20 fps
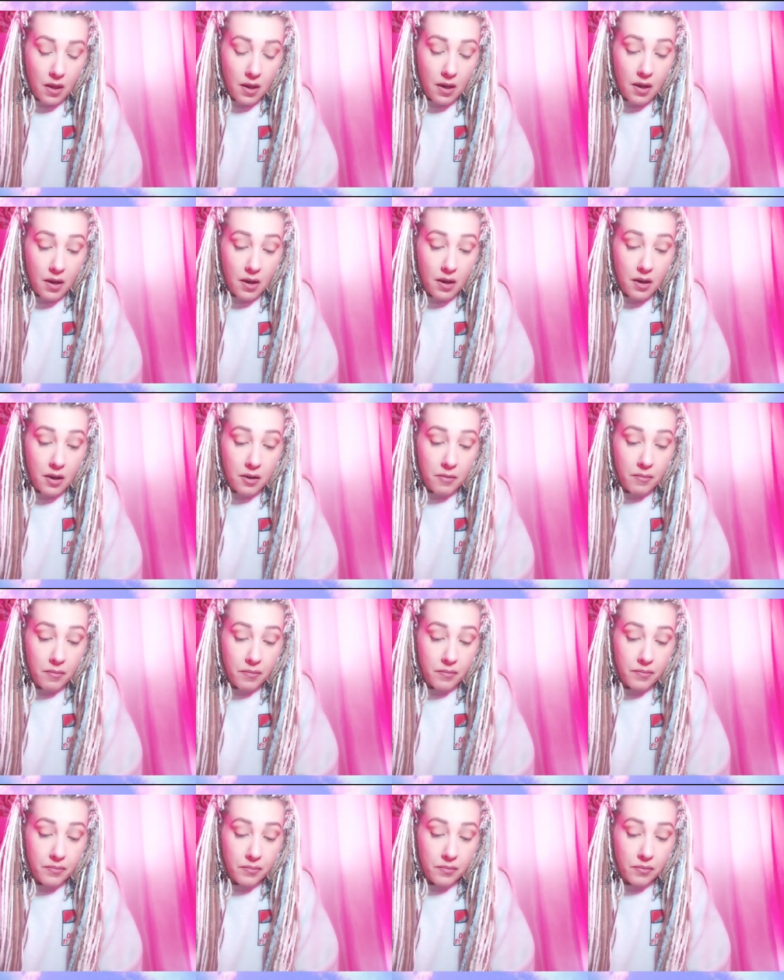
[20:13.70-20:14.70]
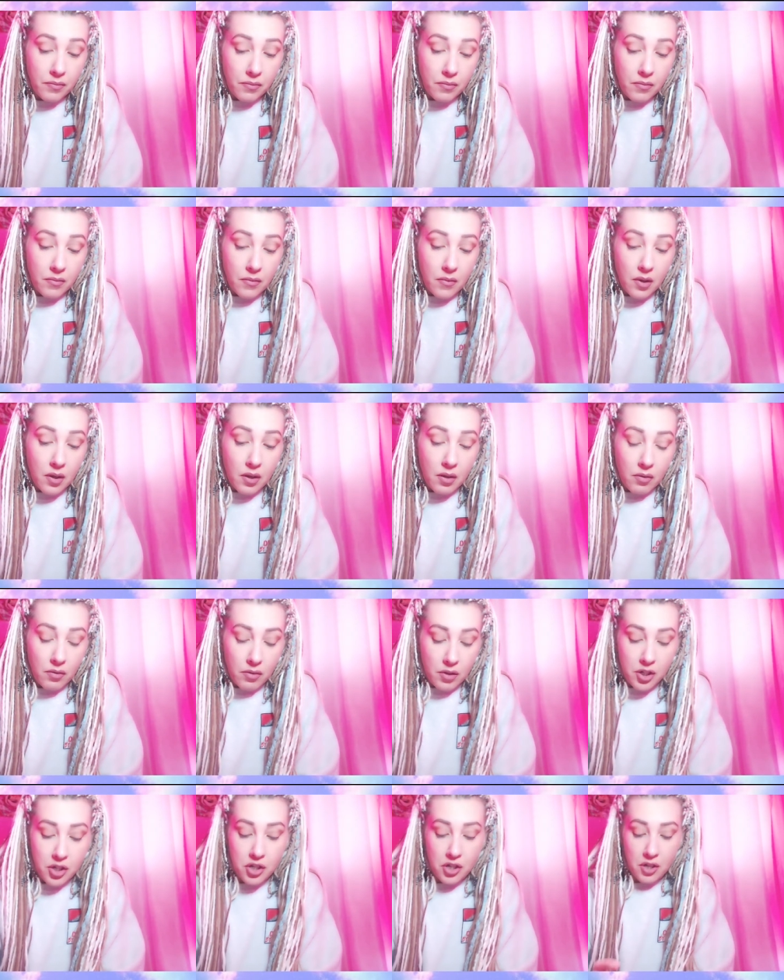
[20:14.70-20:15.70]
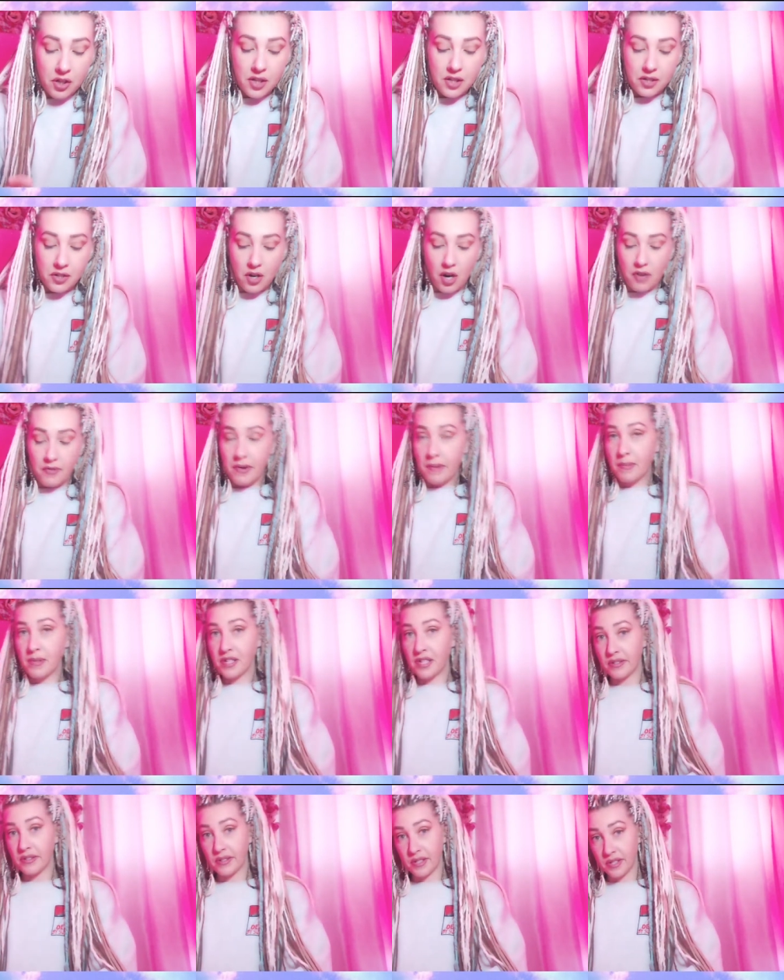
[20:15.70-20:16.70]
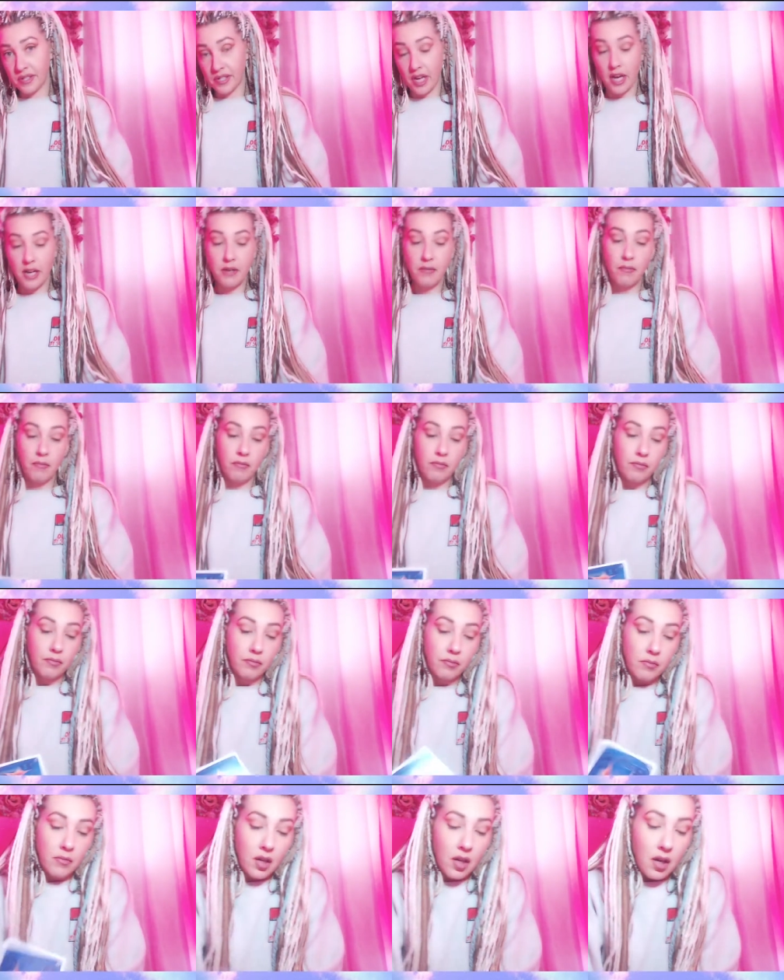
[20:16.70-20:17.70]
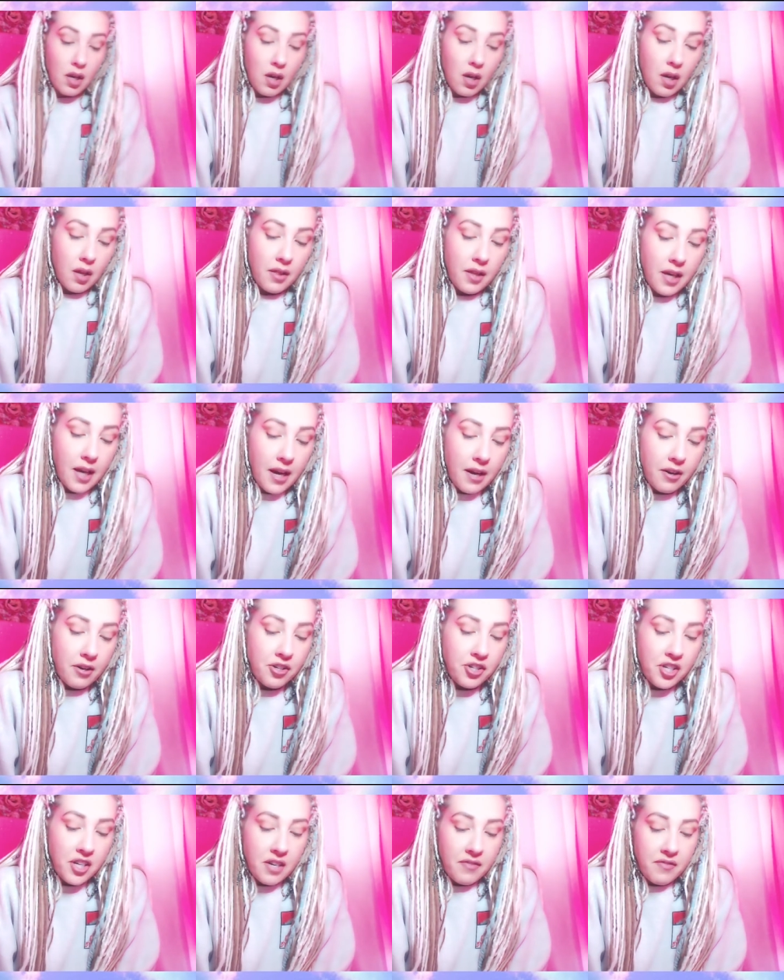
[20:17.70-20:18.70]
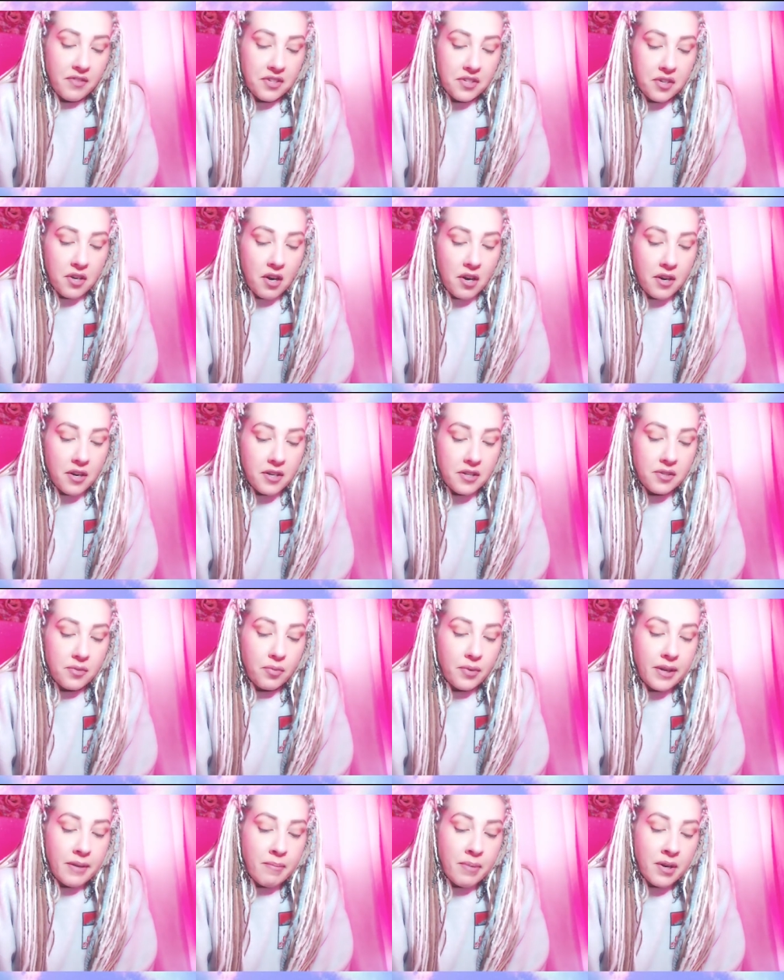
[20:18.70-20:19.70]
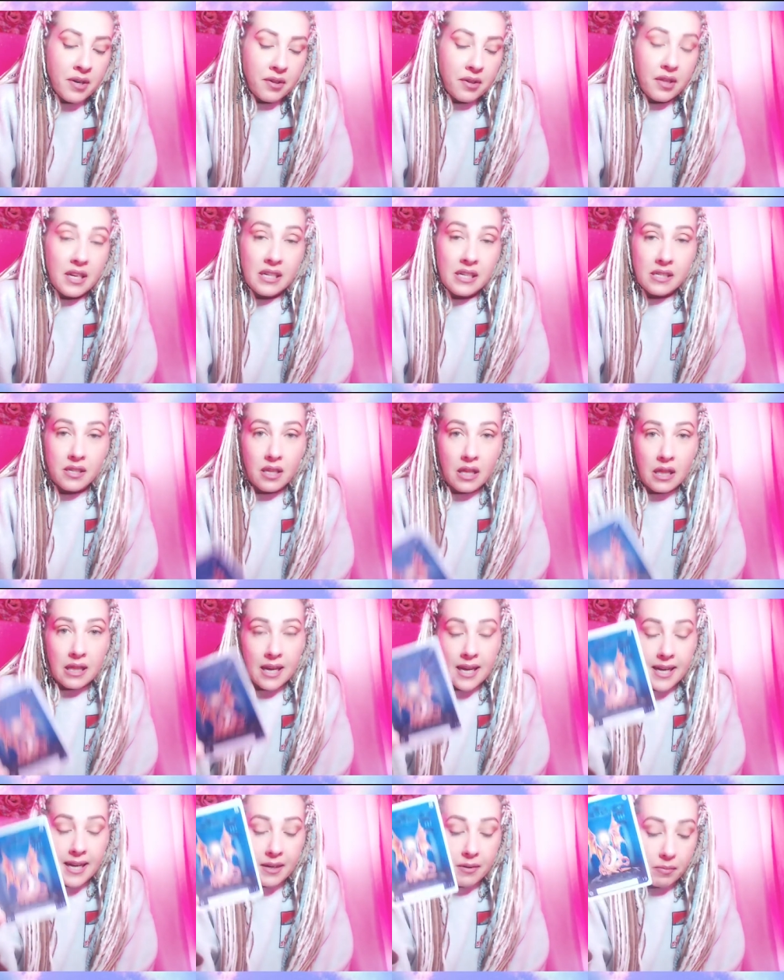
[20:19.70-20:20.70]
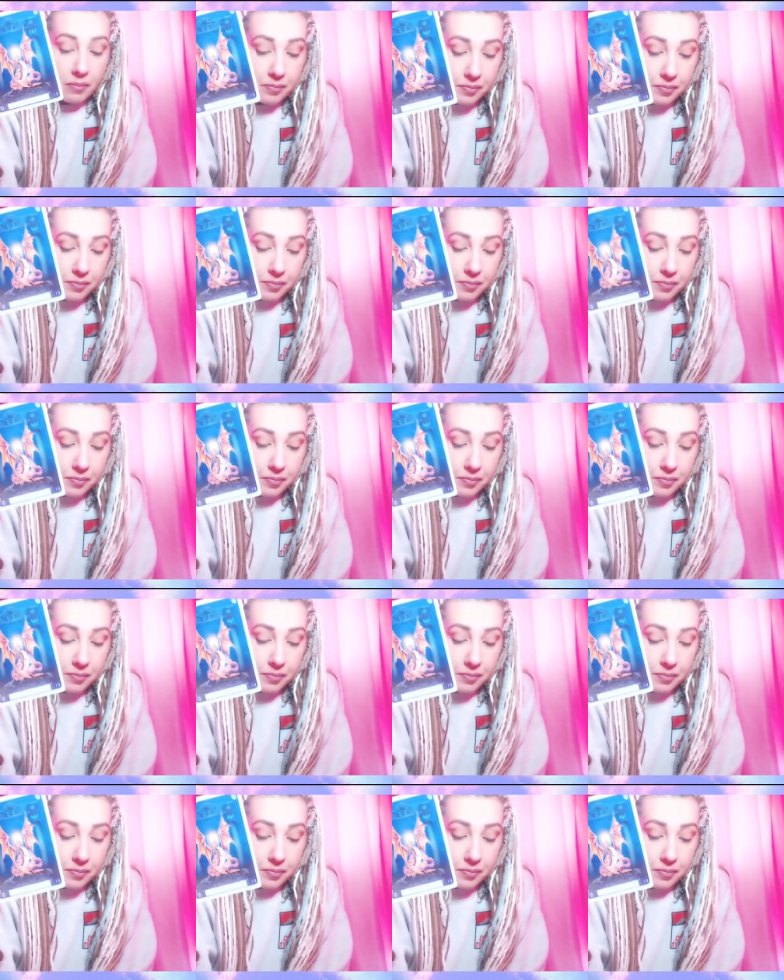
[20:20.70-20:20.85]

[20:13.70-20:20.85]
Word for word: Um, which this card represents the sun. The energy of this card is rebirth into the light.